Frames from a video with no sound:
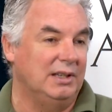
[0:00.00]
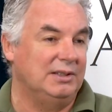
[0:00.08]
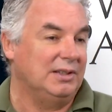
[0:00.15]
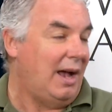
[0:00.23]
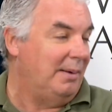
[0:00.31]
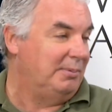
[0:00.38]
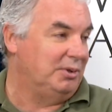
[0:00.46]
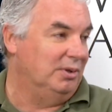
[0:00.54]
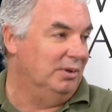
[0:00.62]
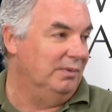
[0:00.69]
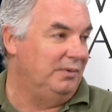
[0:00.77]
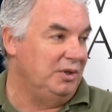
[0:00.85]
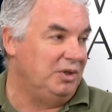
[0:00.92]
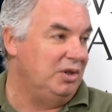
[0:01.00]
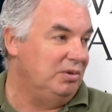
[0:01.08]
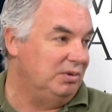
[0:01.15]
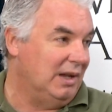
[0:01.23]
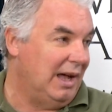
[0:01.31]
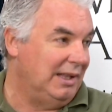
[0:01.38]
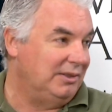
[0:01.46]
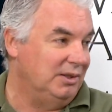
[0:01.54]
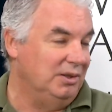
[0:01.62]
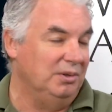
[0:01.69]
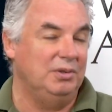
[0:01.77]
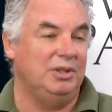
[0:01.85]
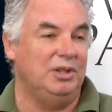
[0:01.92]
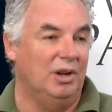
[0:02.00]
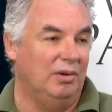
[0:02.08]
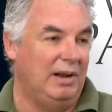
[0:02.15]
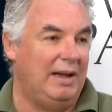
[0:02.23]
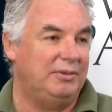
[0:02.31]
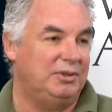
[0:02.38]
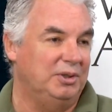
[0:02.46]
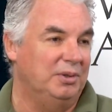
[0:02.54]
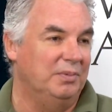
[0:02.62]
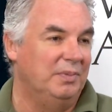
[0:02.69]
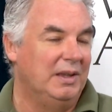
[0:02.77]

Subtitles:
It's optional. If you choose not to, you don't have to.